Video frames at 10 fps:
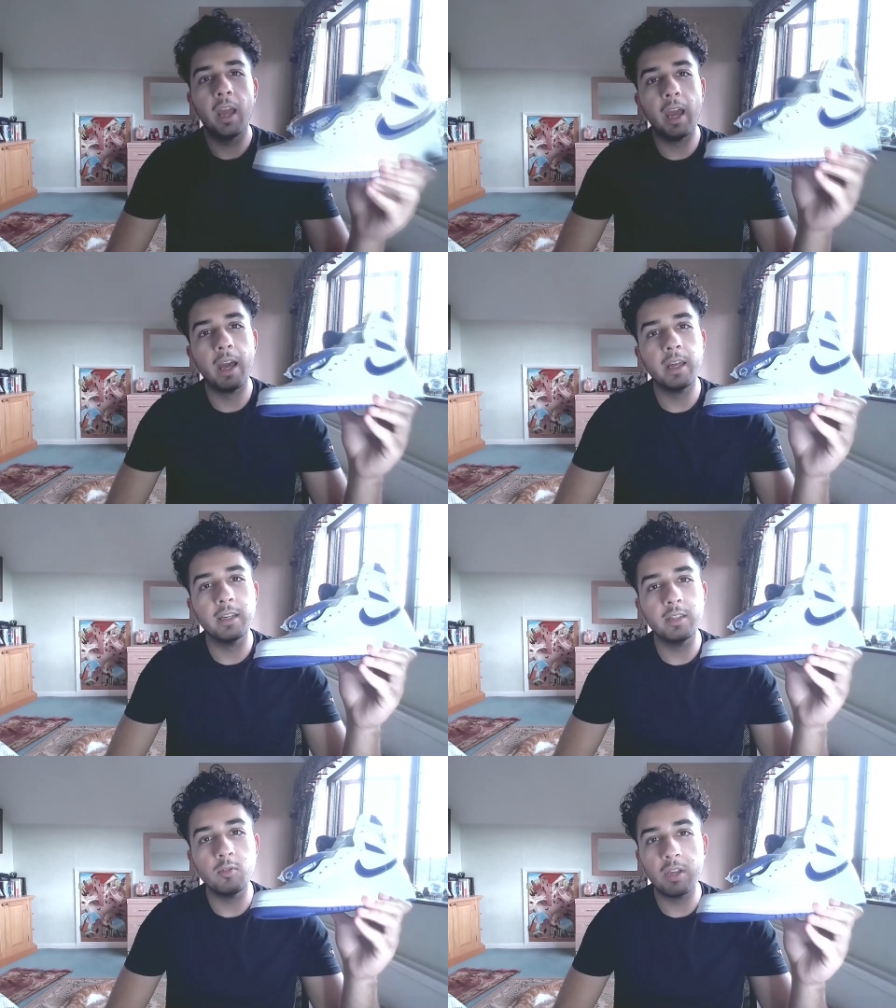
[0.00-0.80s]

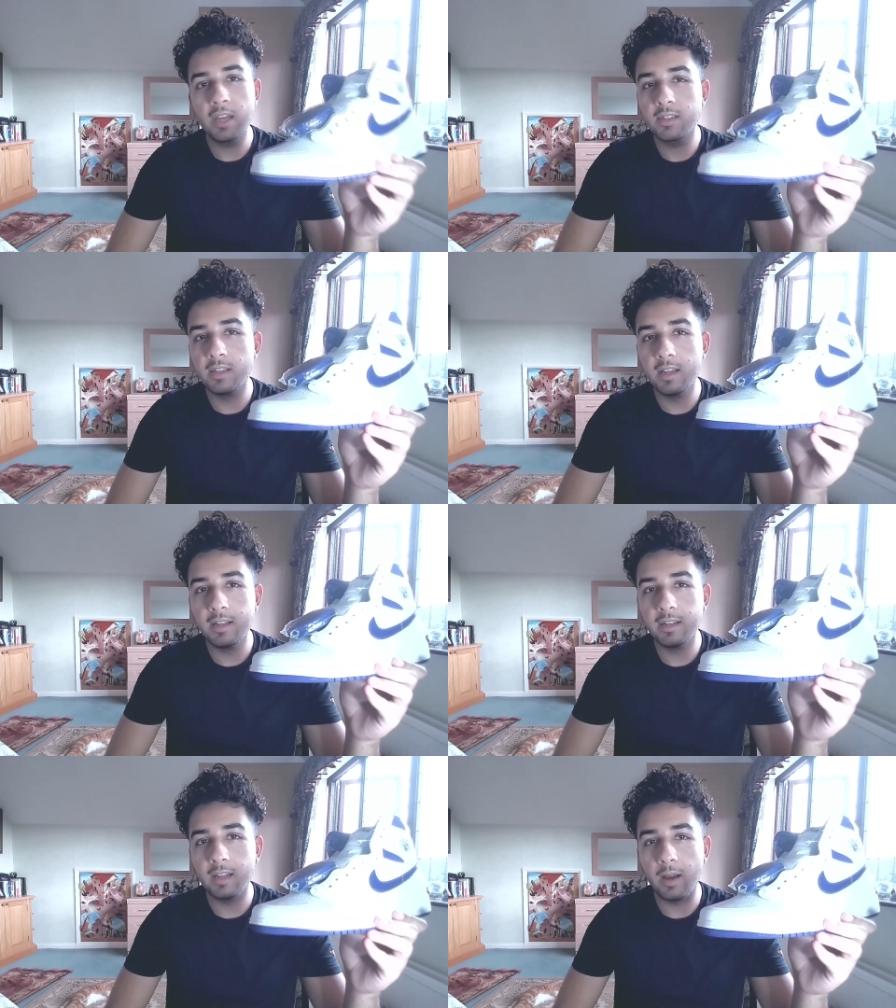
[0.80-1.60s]
And you guessed
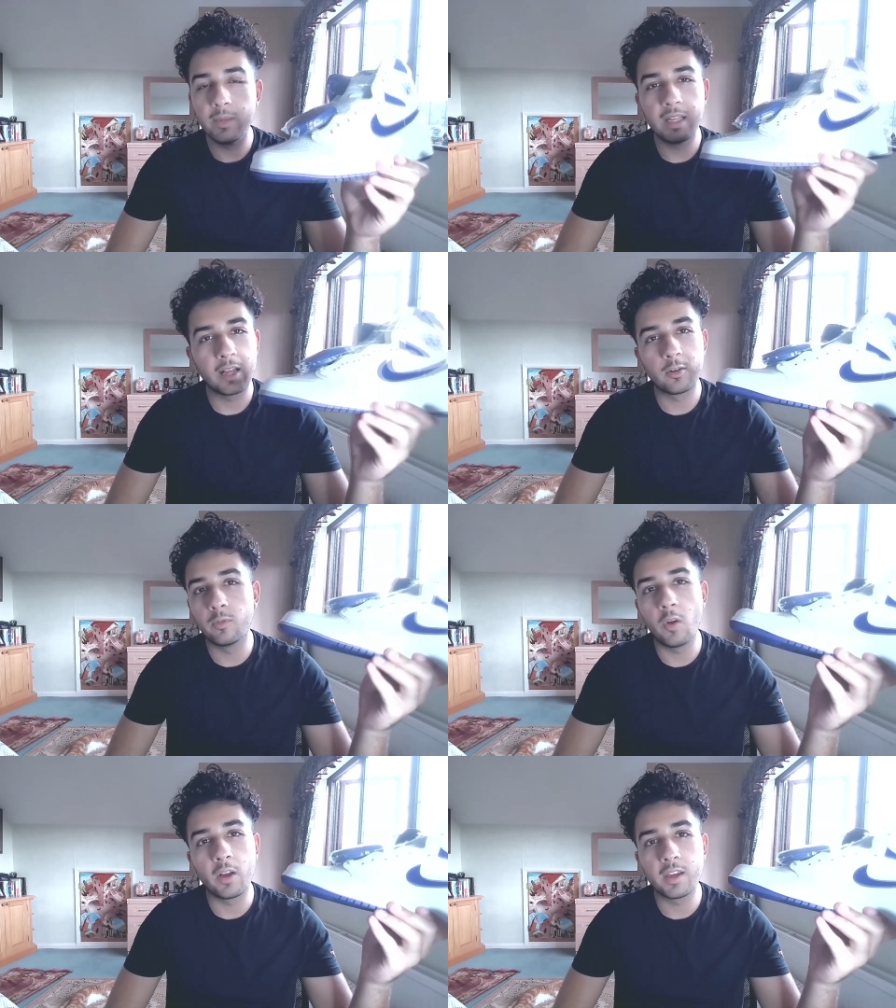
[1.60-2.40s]
it, I mean, I don't know
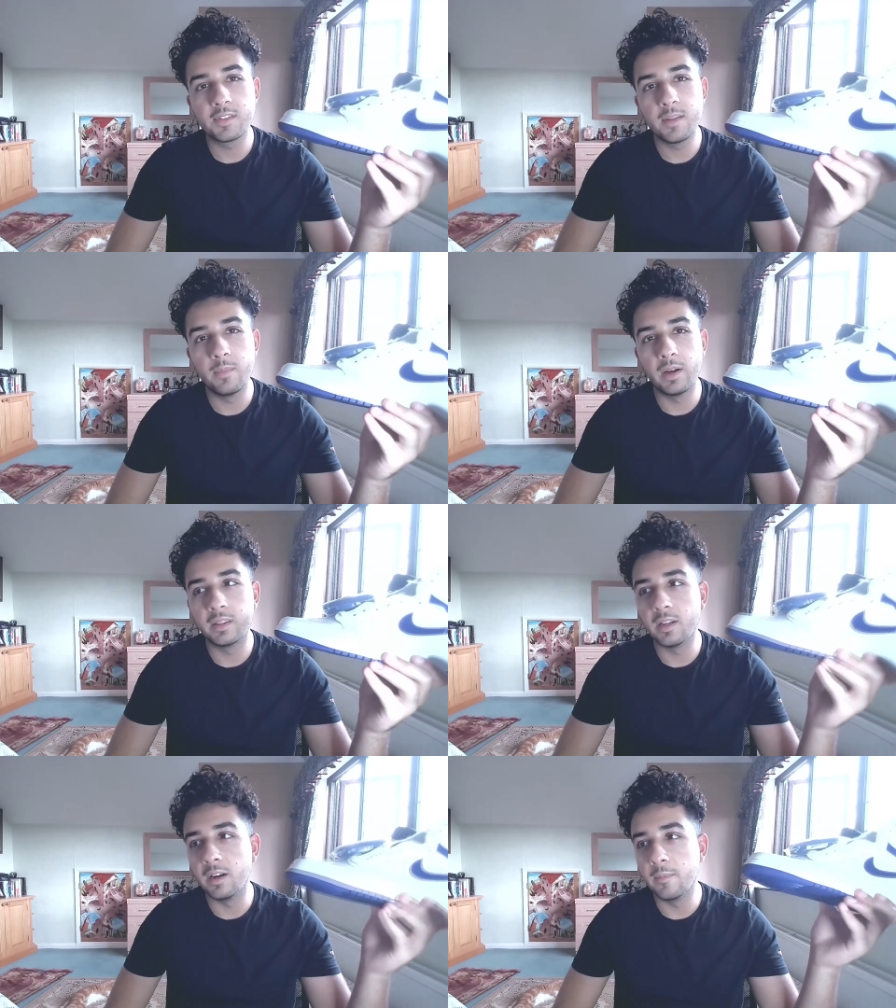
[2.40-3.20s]
if y'all guessed it,
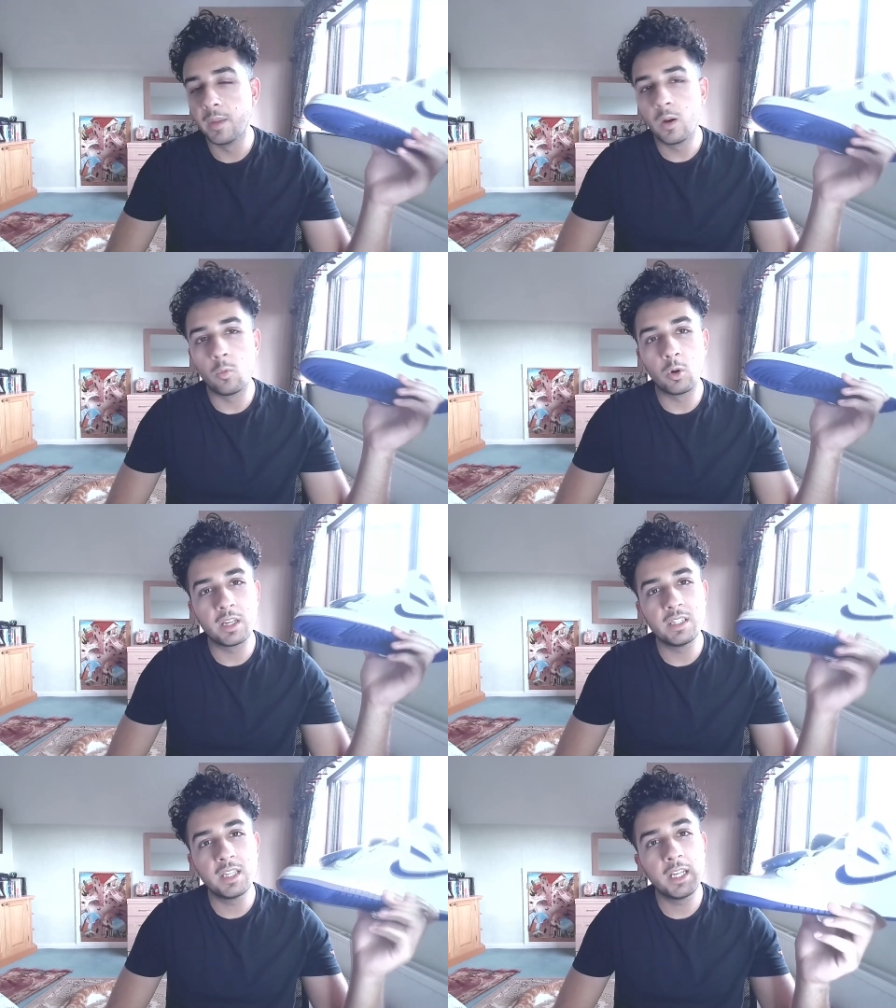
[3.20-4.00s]
but we're
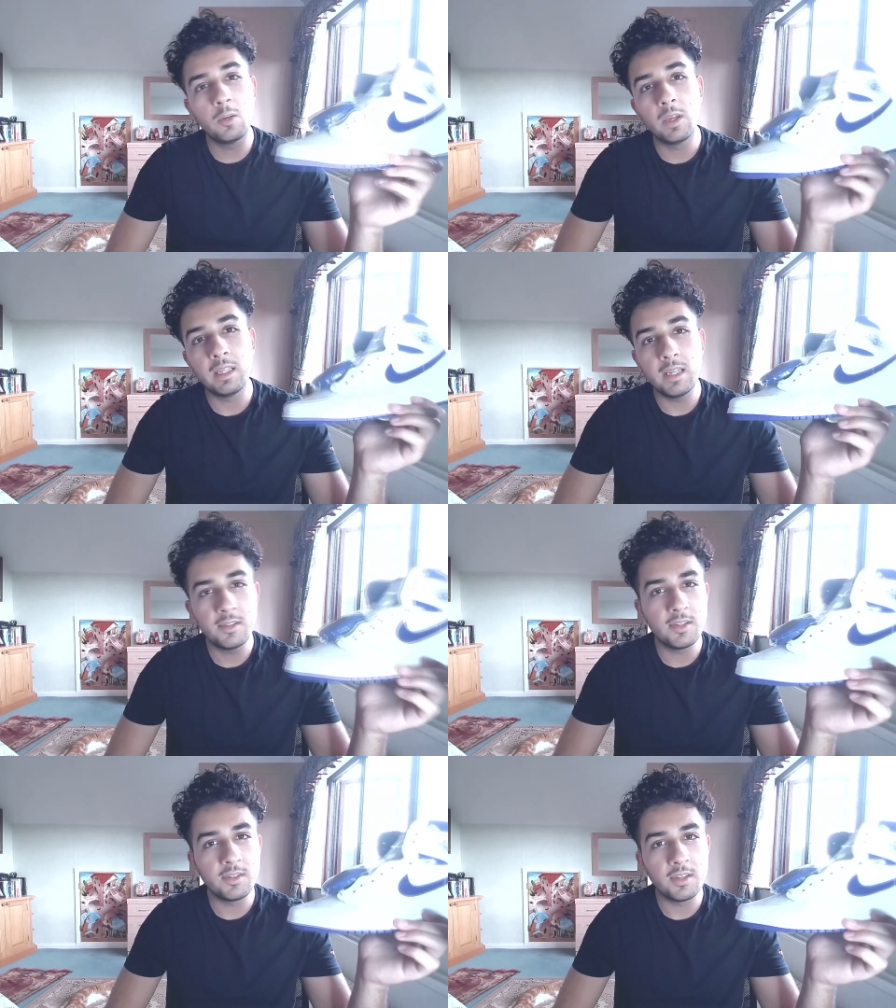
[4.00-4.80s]
continuing
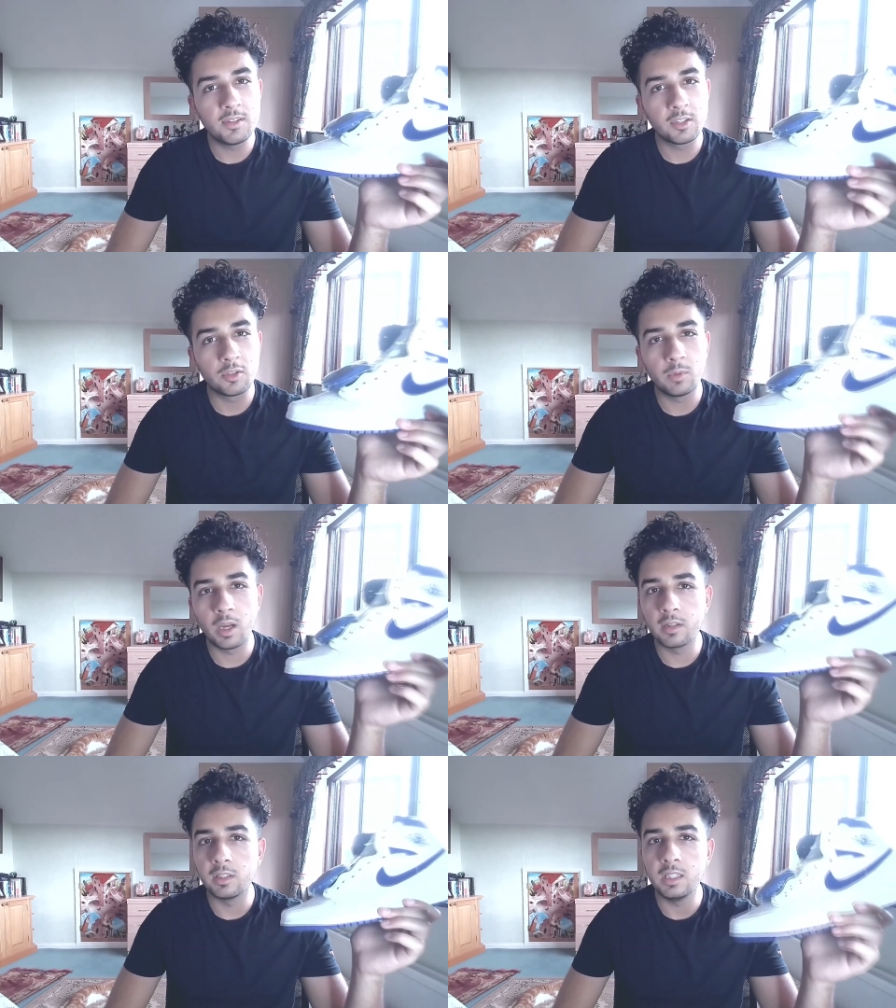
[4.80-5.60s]
Yeezy season, because we
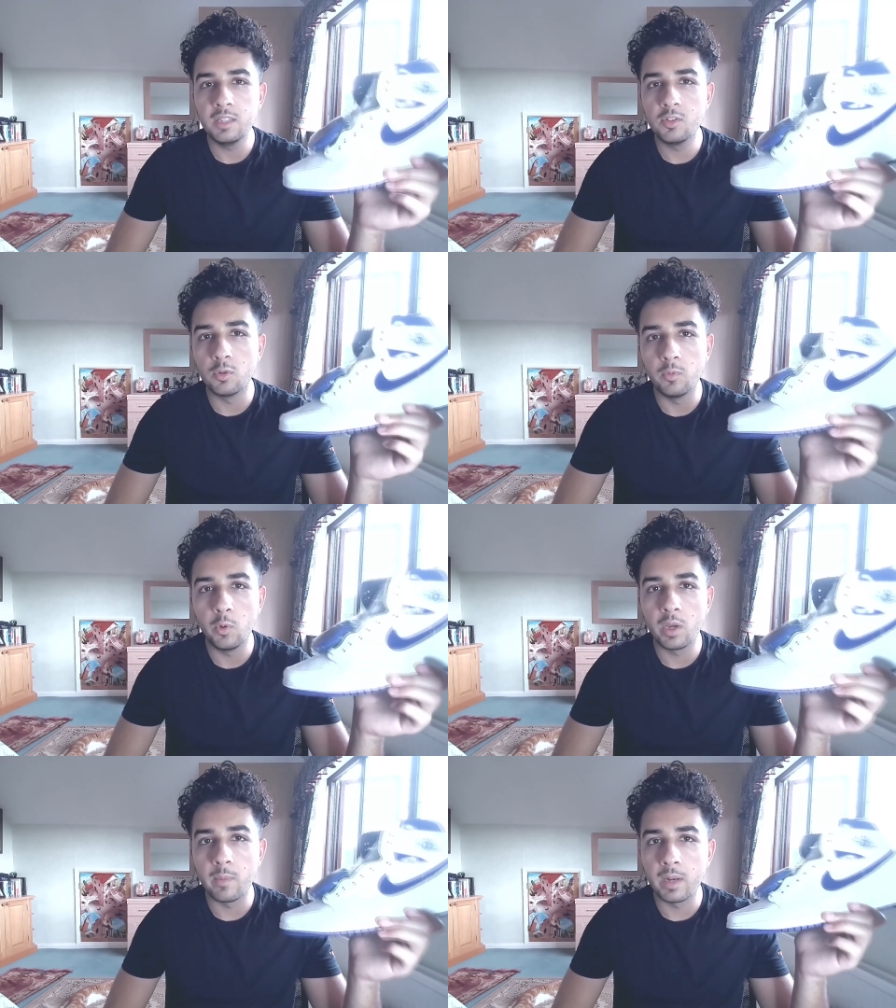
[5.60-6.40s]
got another Yeezy
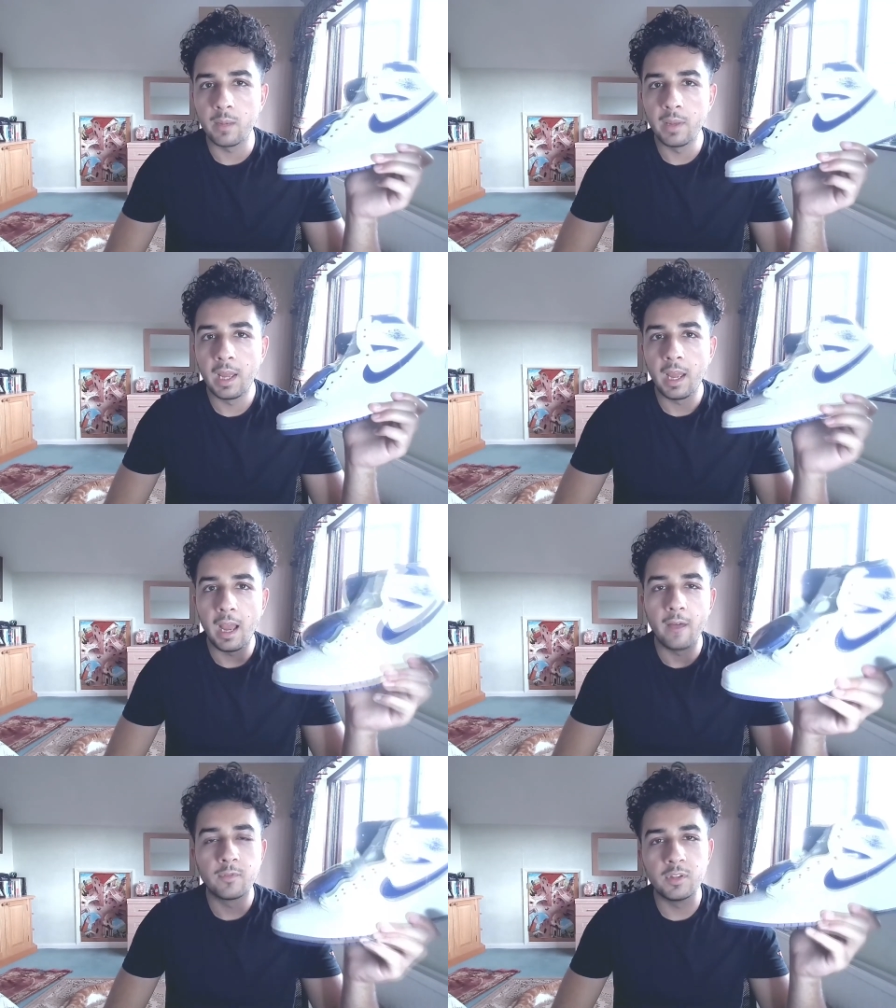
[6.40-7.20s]
review coming up
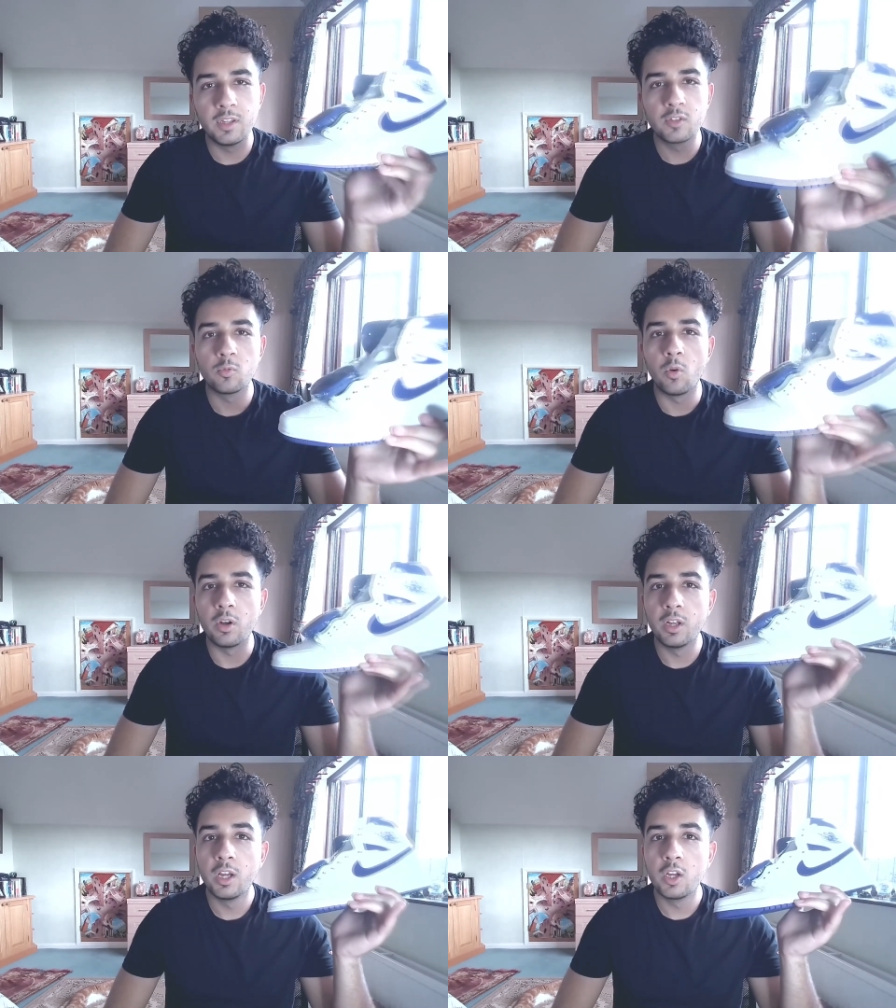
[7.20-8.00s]
after this
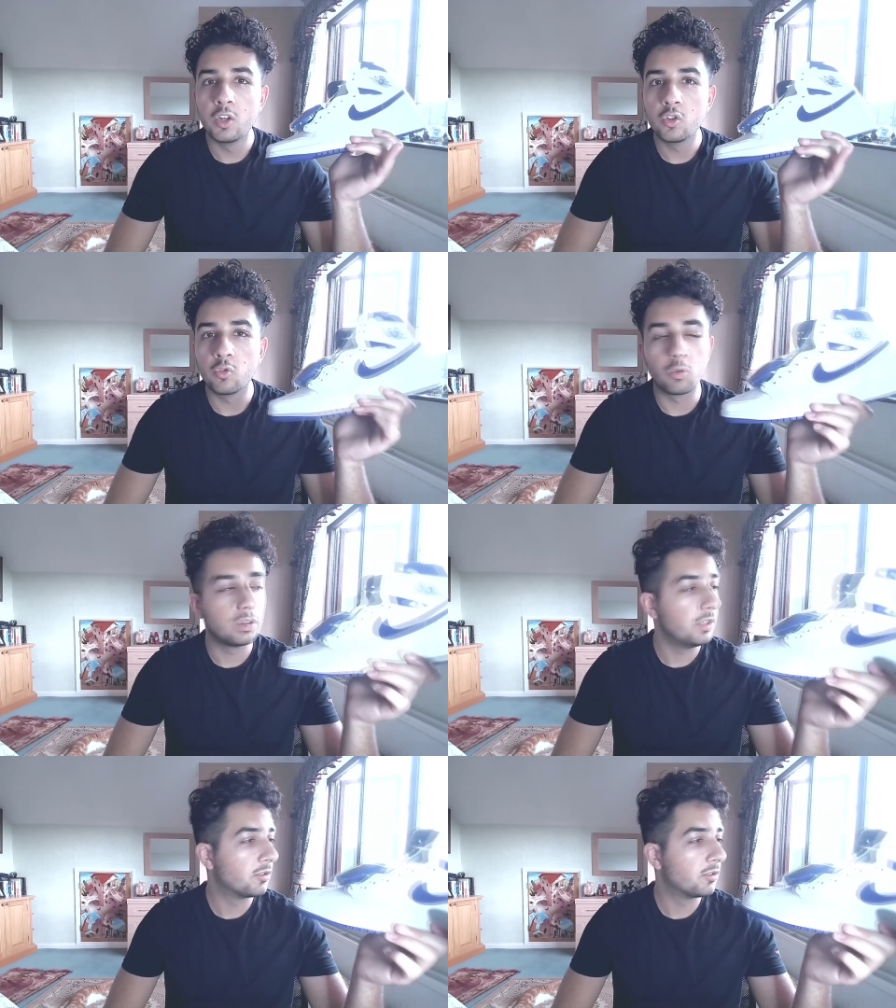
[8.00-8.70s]
one shortly.